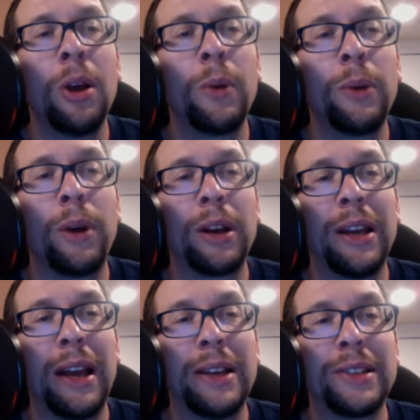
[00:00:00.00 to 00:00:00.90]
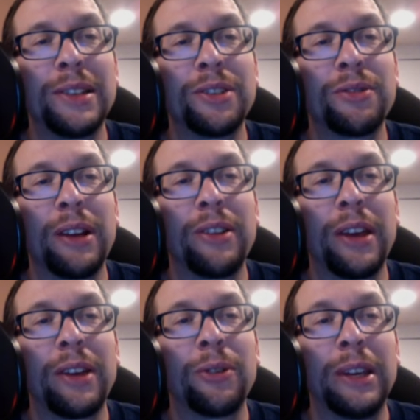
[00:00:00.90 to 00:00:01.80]
we wanted s is greater
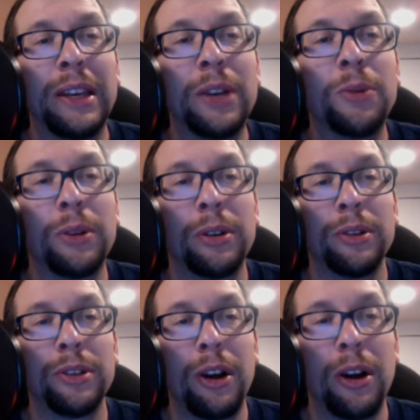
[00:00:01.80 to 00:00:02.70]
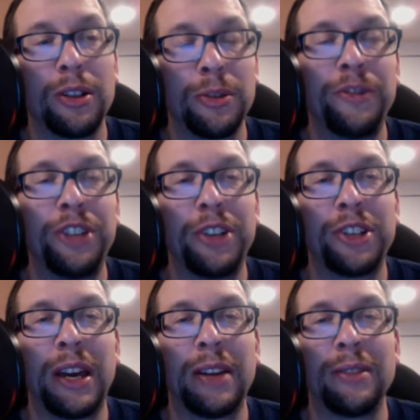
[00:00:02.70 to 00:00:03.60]
than or equal to r. So we've changed
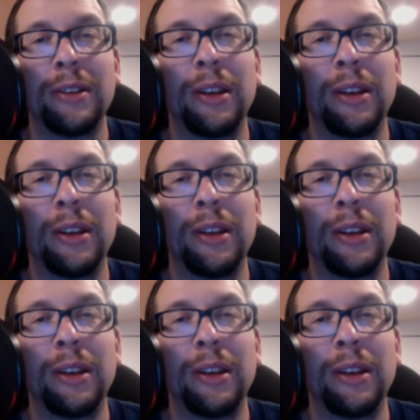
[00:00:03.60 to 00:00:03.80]
that.